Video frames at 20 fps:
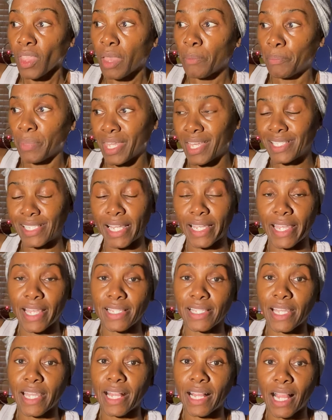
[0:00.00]
because I
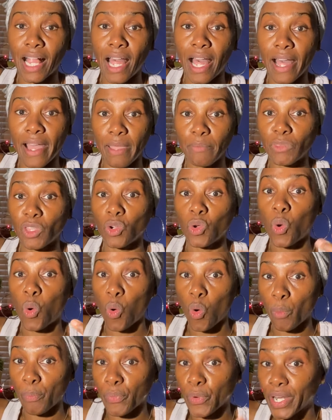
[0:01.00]
guess they climbed the
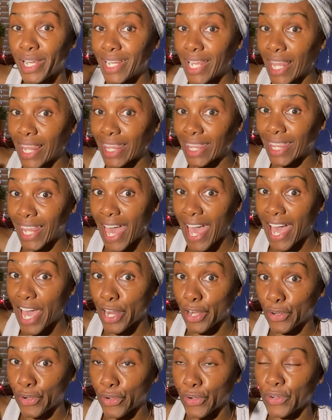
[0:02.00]
corporate
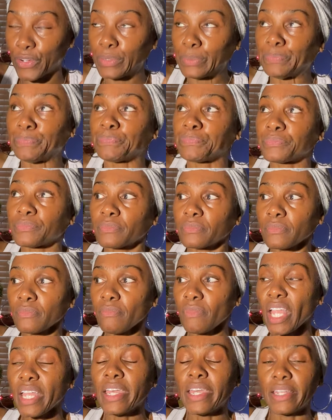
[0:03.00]
ladder
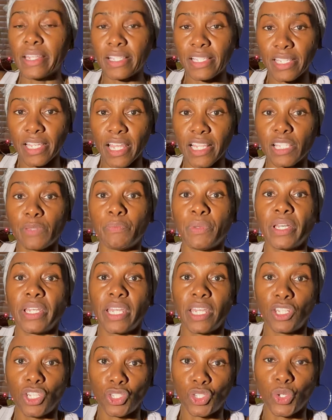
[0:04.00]
in a sense,
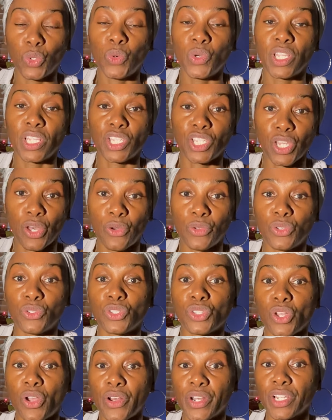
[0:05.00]
but in doing so, you're
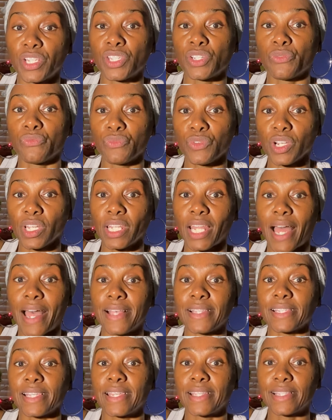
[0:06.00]
starting to
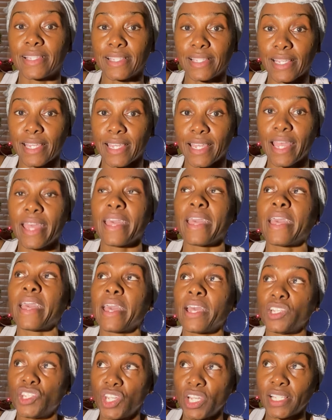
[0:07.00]
realize and see
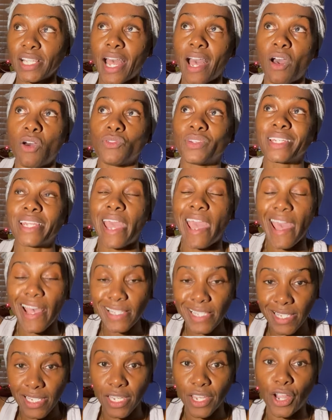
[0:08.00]
just how
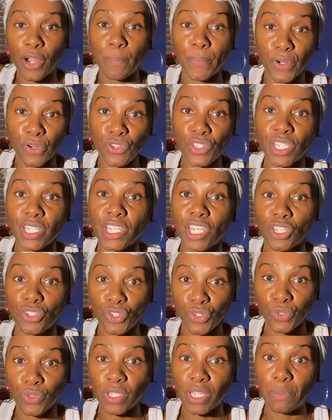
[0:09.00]
nasty a person can
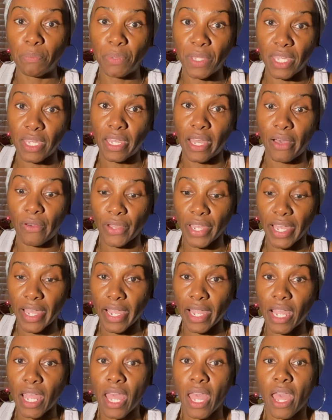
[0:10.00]
truly be,
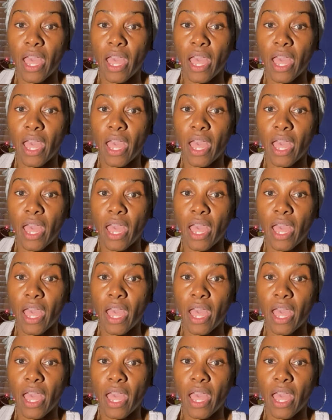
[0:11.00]
okay?